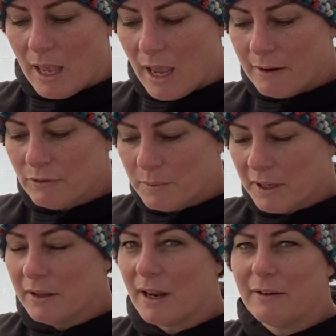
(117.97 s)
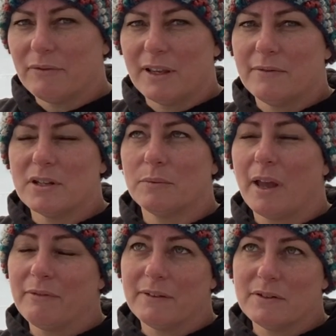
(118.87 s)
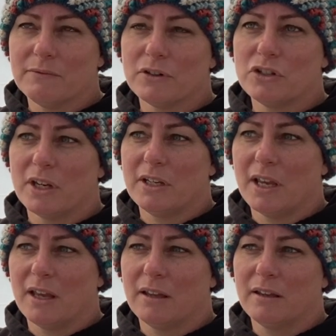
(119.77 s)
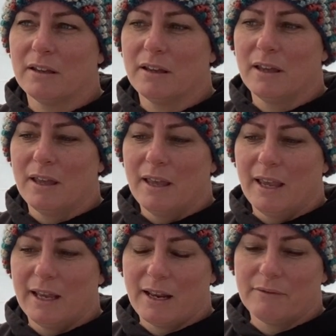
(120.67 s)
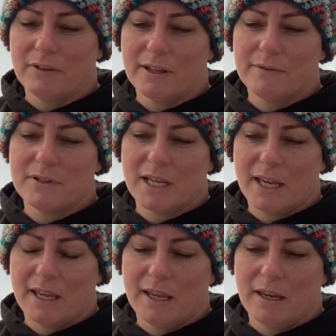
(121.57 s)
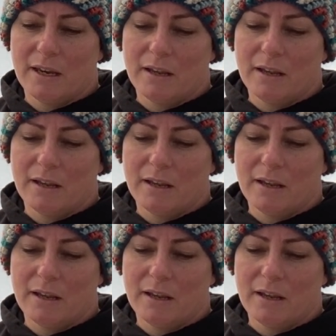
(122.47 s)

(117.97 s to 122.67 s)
everywhere that I've lived in Virginia, and I've lived in